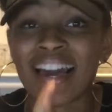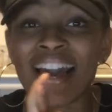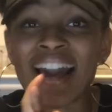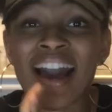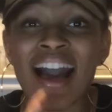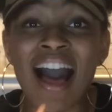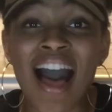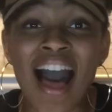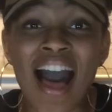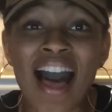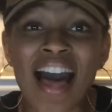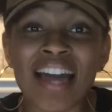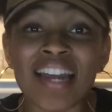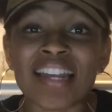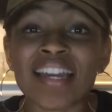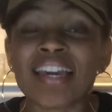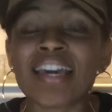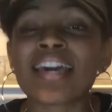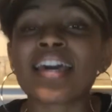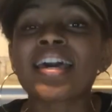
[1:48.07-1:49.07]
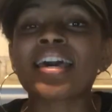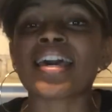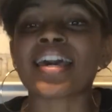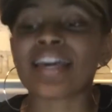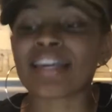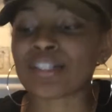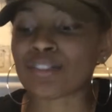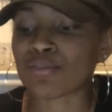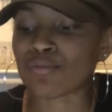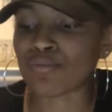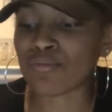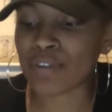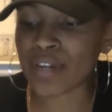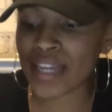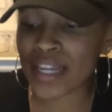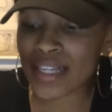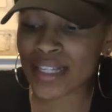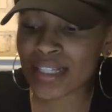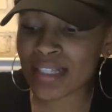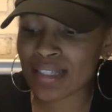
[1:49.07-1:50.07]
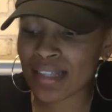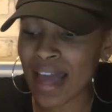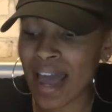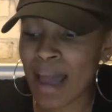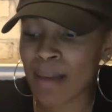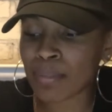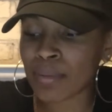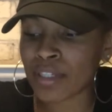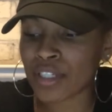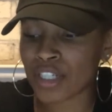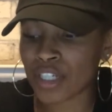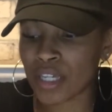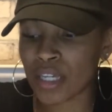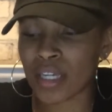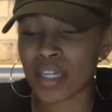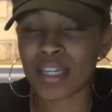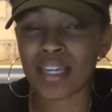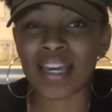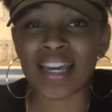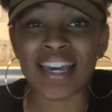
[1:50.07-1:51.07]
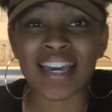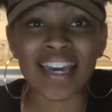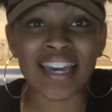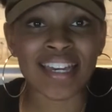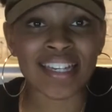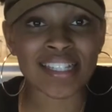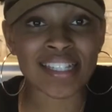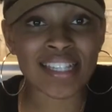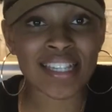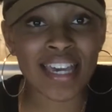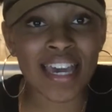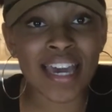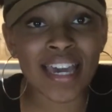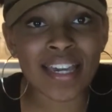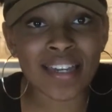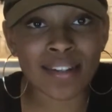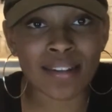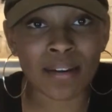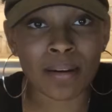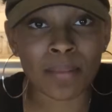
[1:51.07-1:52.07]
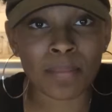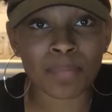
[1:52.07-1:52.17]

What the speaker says: God is reestablishing his kingdom,